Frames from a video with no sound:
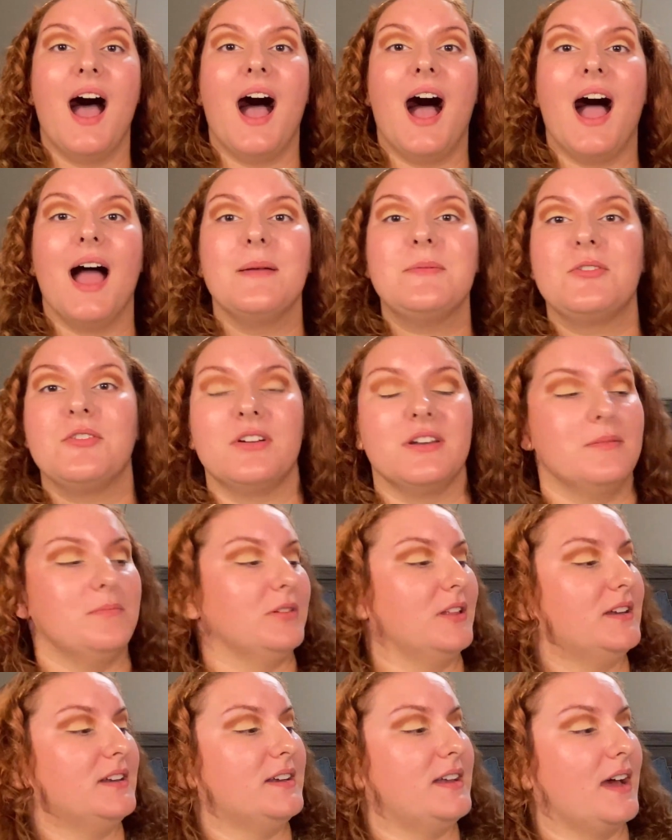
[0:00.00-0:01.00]
I'm going to
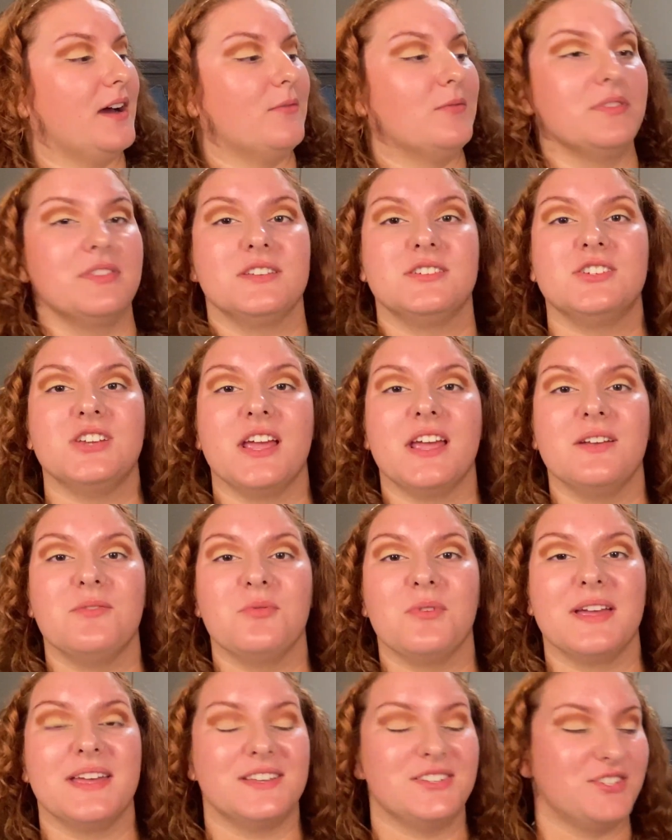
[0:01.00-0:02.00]
blend it out with the shade
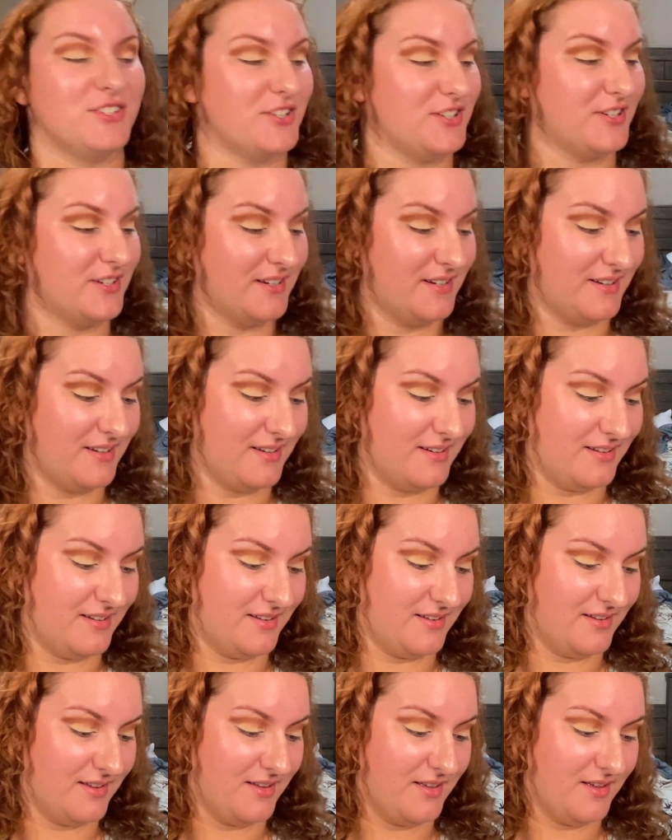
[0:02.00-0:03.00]
Ridge.
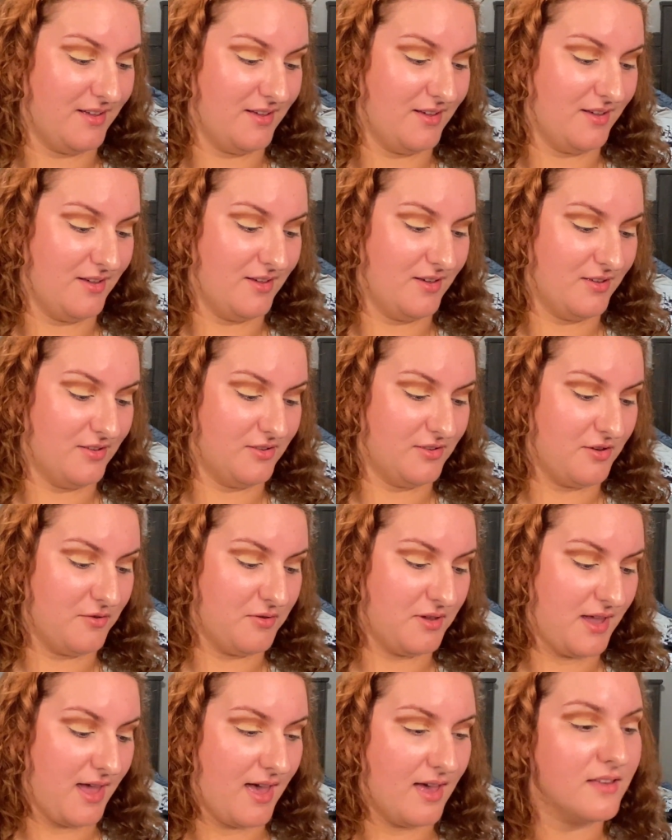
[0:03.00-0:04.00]
So
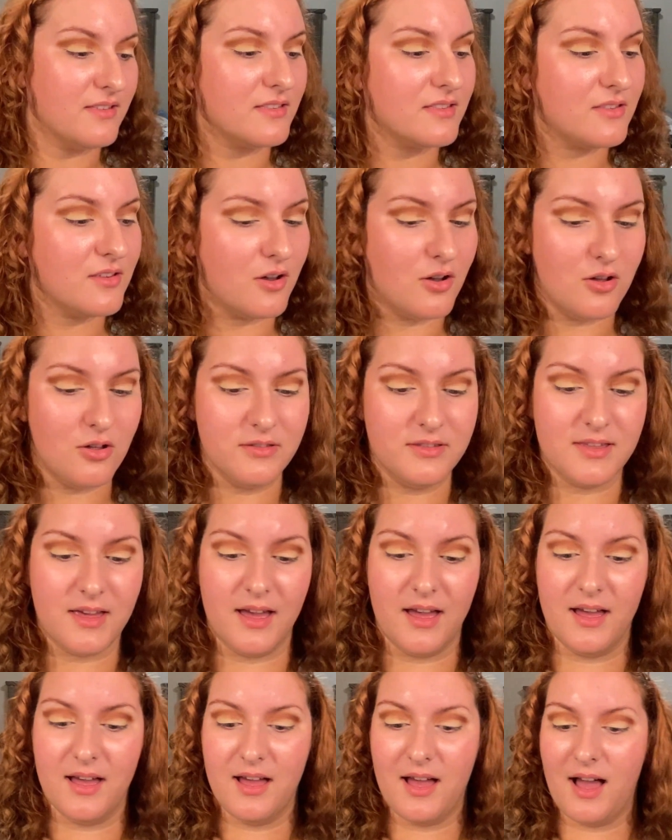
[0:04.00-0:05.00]
yes,
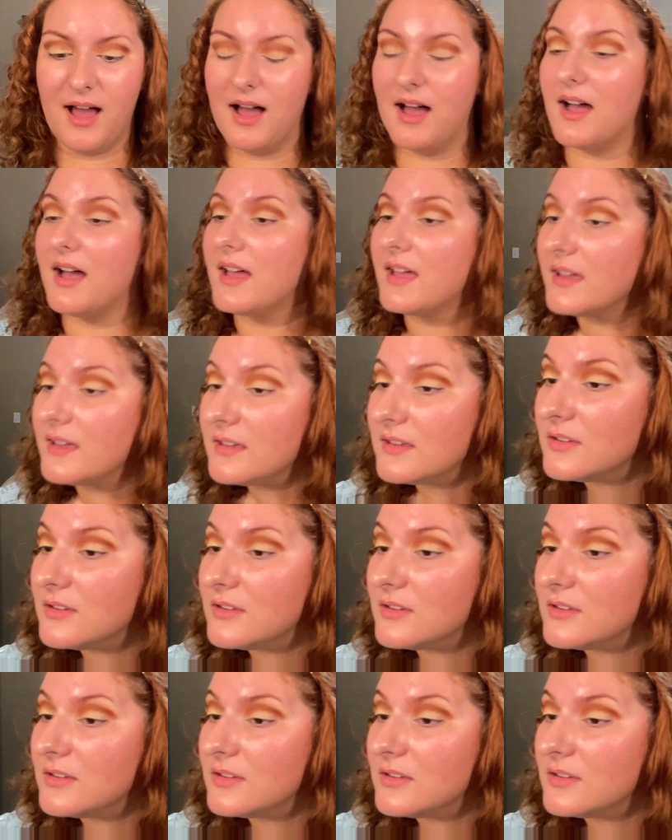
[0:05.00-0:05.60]
Ulta. I